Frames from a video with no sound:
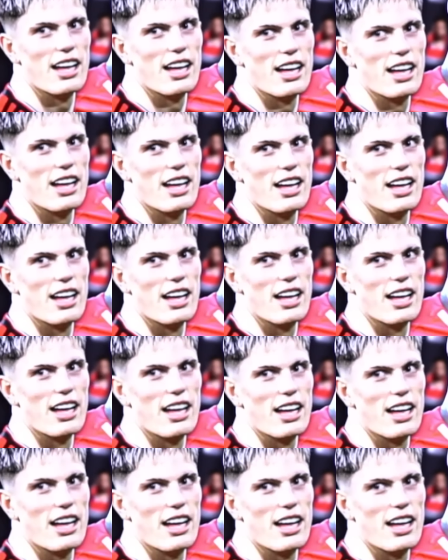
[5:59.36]

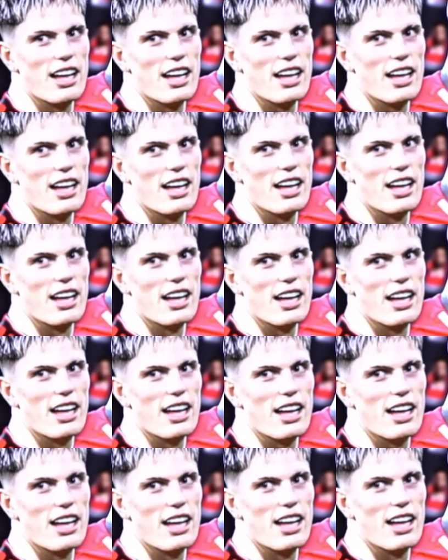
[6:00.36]

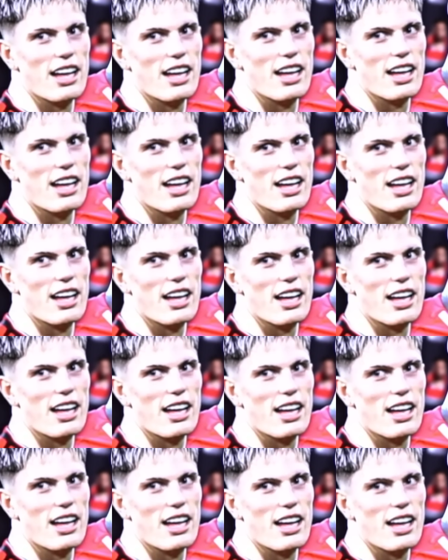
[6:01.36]

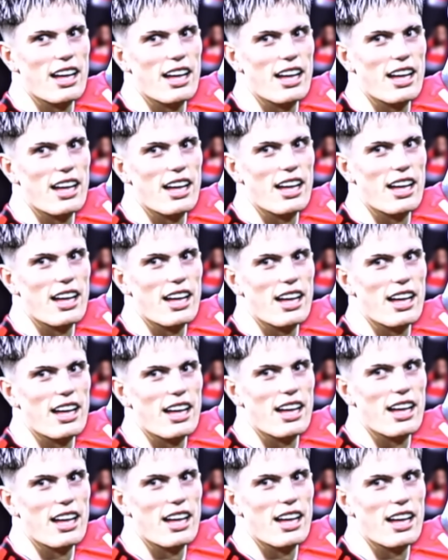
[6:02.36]

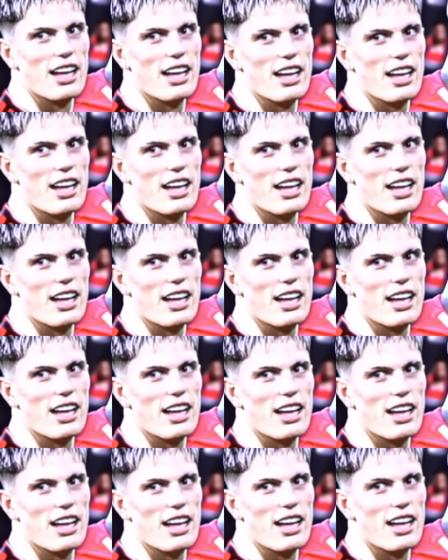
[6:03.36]

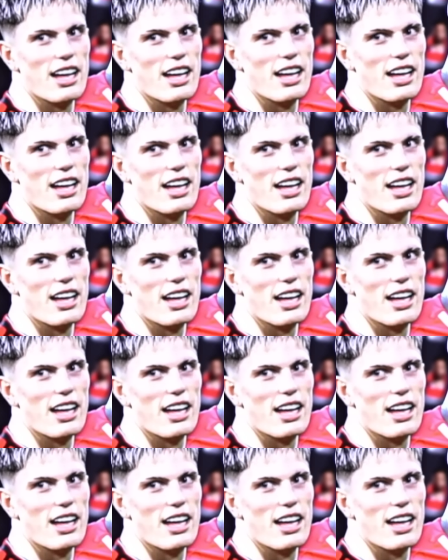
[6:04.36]
(not speaking)